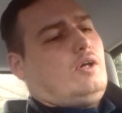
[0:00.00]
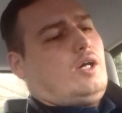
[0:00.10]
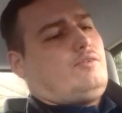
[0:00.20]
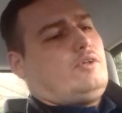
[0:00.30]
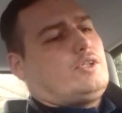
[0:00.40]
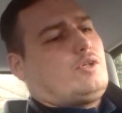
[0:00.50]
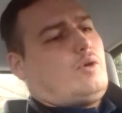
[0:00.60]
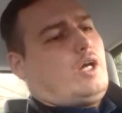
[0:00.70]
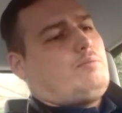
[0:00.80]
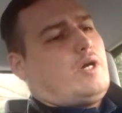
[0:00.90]
after this
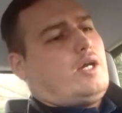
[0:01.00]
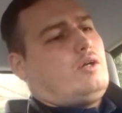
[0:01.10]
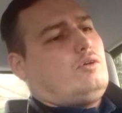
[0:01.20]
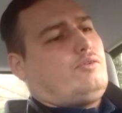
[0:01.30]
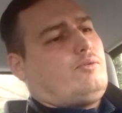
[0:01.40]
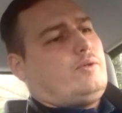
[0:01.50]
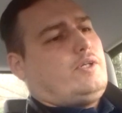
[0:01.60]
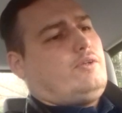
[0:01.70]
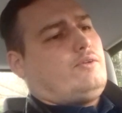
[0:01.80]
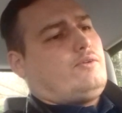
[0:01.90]
quagmire of
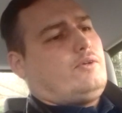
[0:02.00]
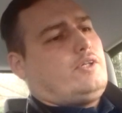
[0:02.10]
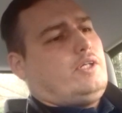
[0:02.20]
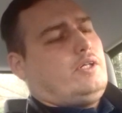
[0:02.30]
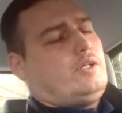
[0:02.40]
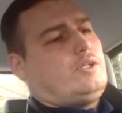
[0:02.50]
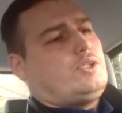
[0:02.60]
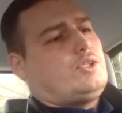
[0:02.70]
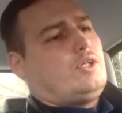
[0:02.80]
20 to 30 years